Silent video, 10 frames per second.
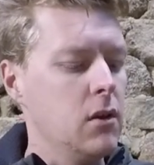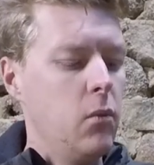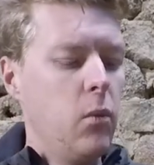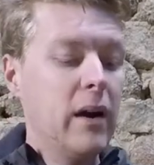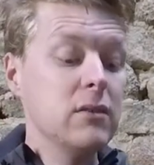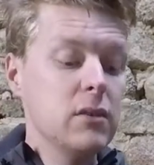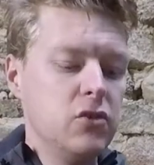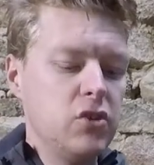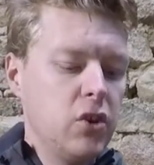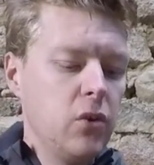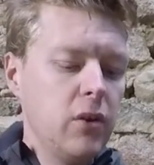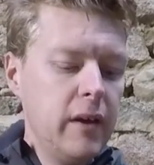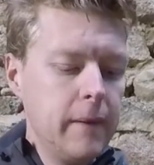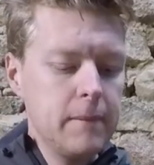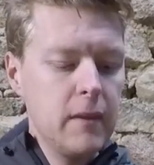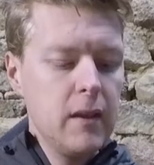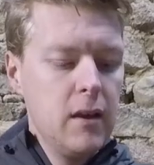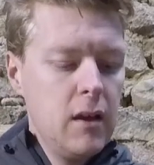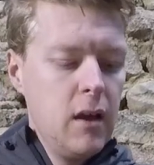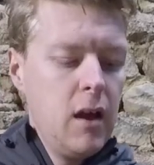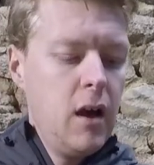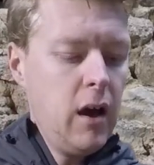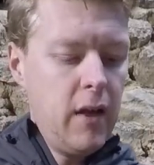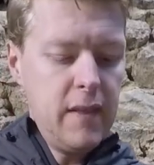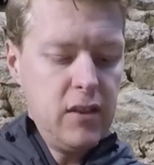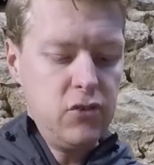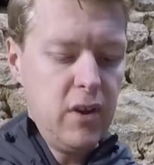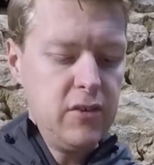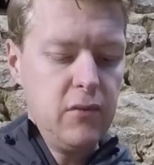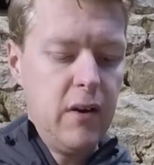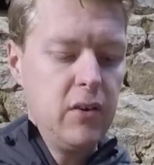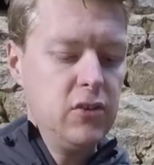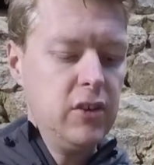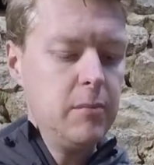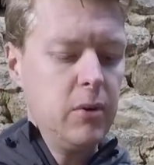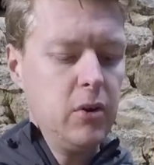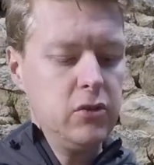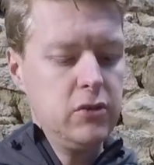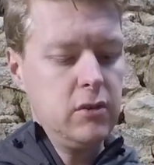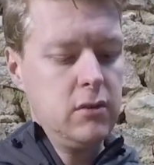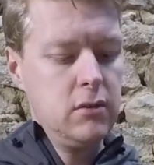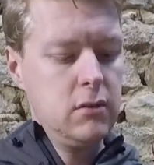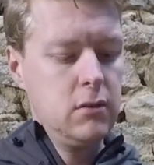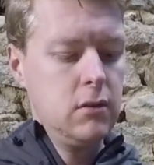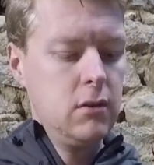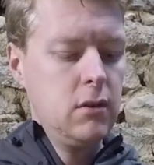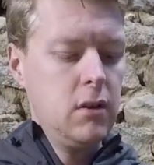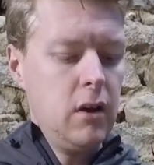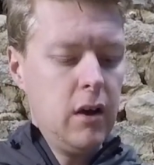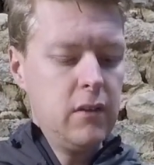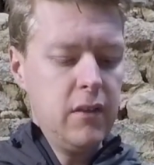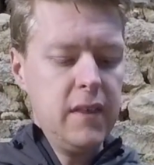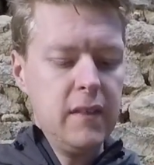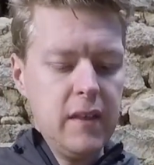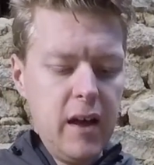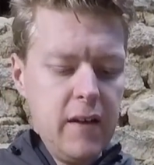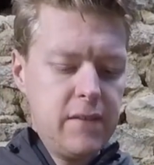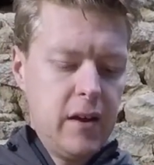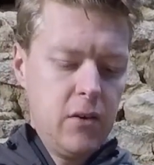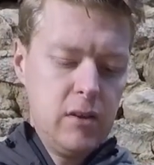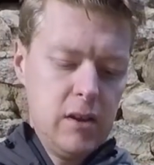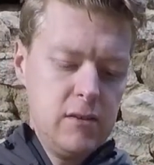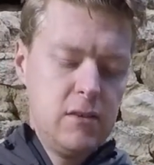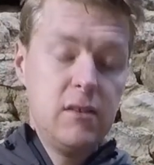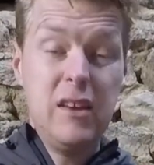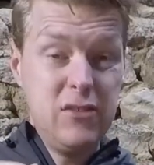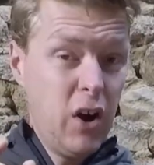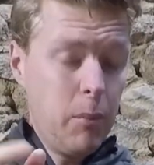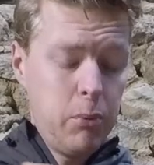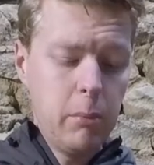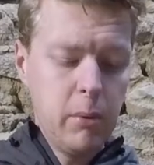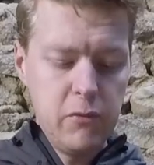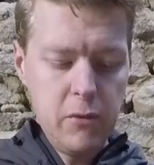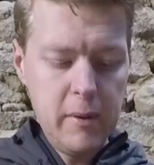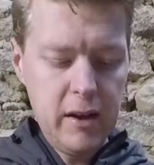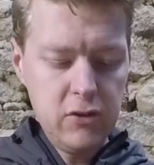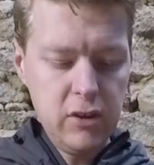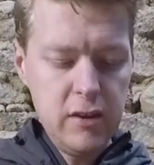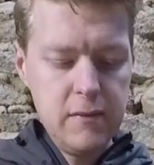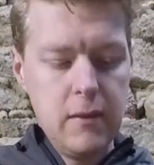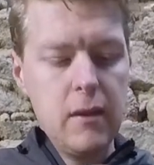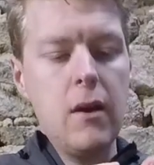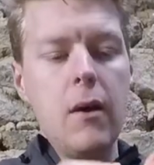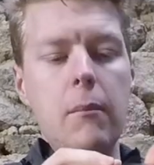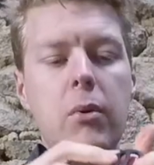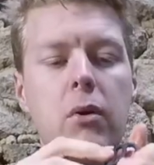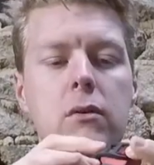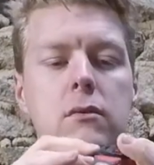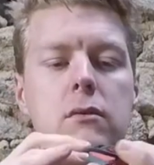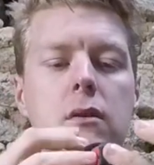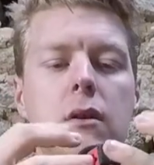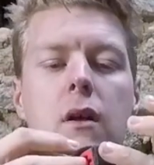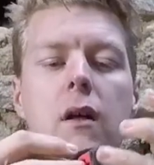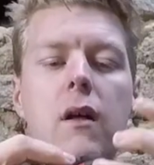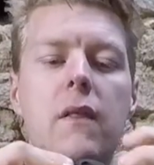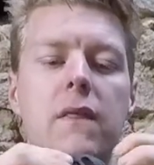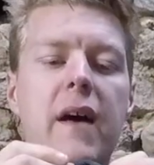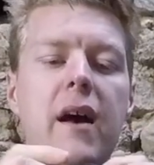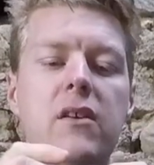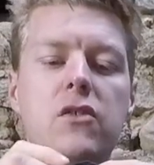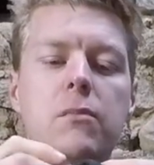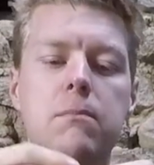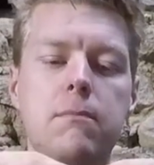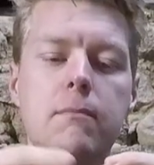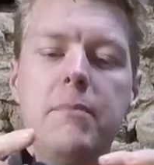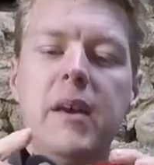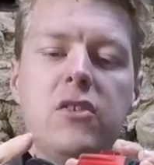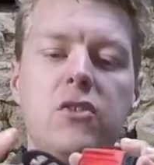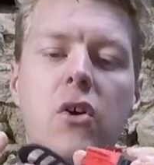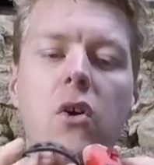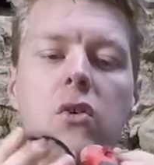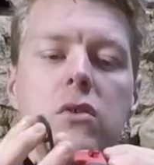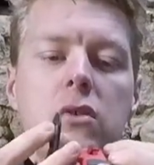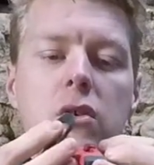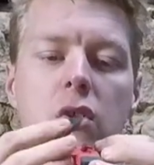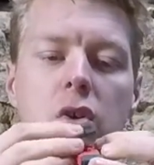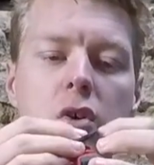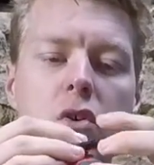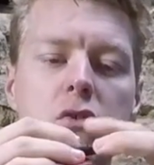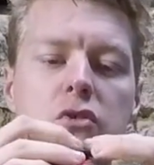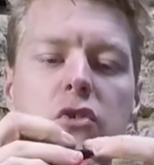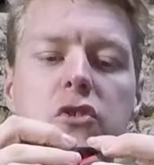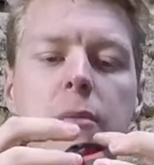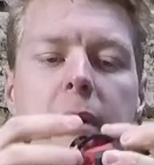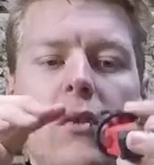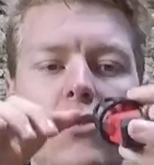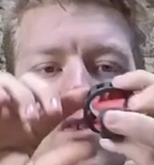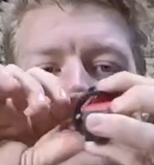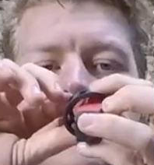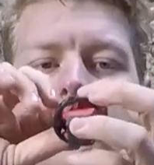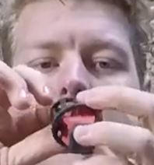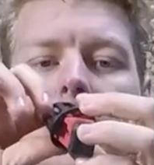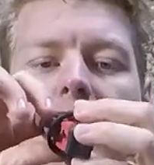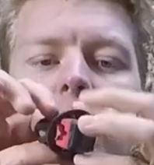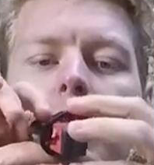well and securely, and then stretch it around your seat post. And the thing that I found is, it's not a problem for me actually, but that biggest hole just about stretches around my seat